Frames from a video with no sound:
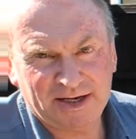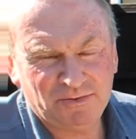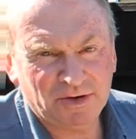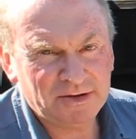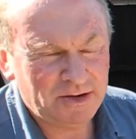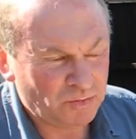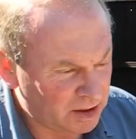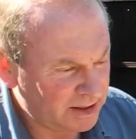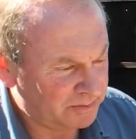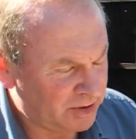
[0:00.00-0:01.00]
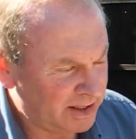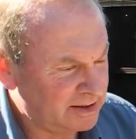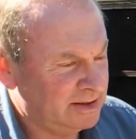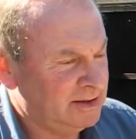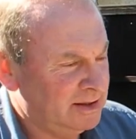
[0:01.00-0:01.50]
He won't eat white bread,
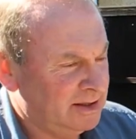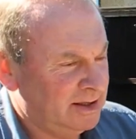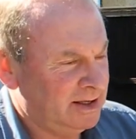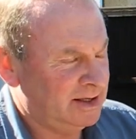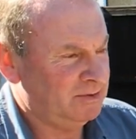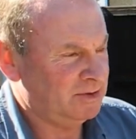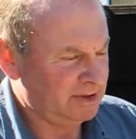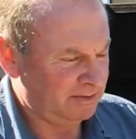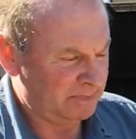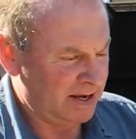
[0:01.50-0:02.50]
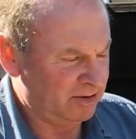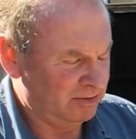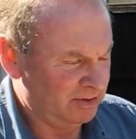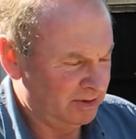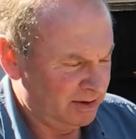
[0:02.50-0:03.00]
and he won't eat
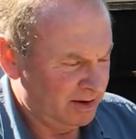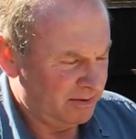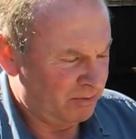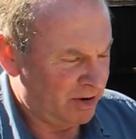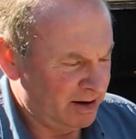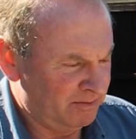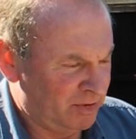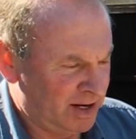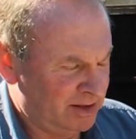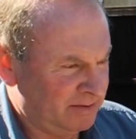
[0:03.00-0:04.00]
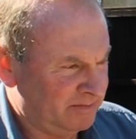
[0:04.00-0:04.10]
pale brown bread.